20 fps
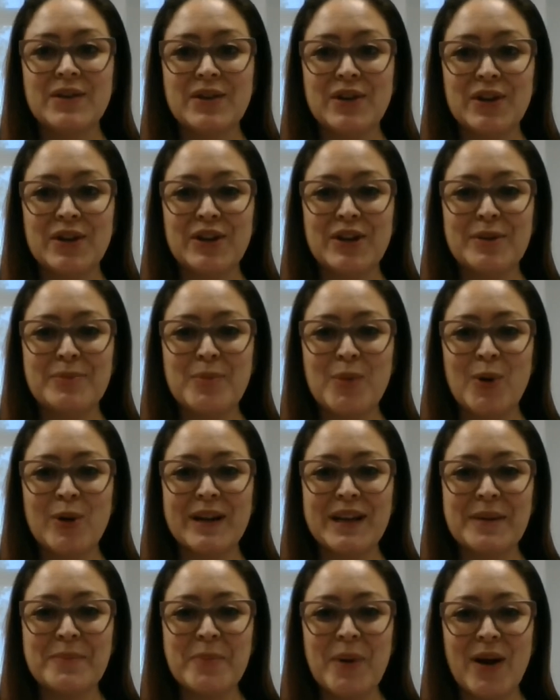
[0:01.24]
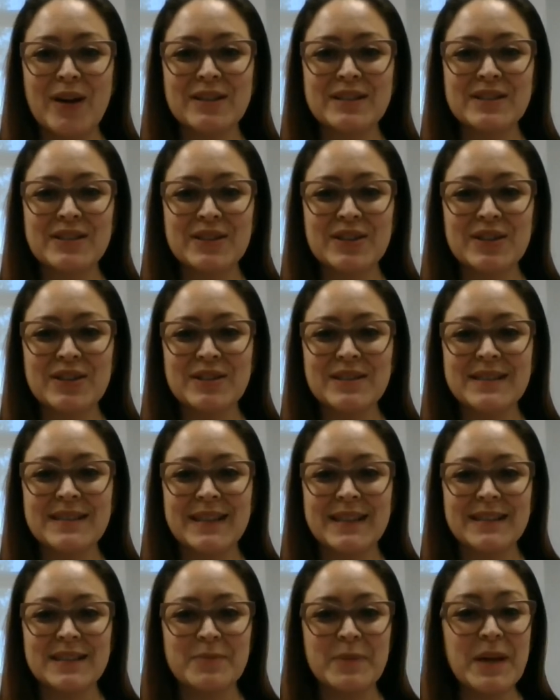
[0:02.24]
Good morning, boxers.
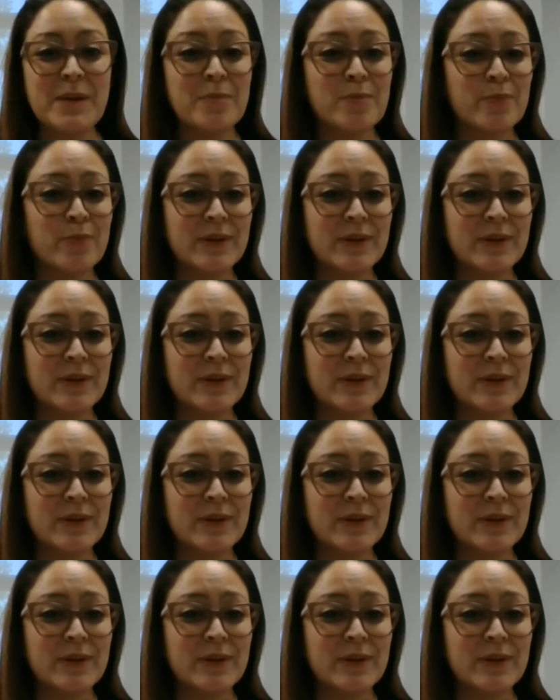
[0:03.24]
It's me,